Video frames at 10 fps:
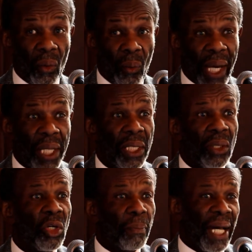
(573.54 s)
When you
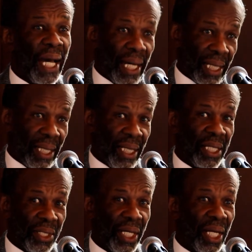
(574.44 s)
look back,
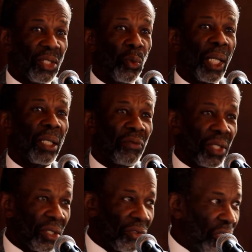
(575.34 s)
he said 12
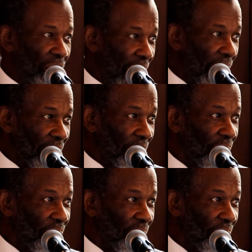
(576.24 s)
years from now,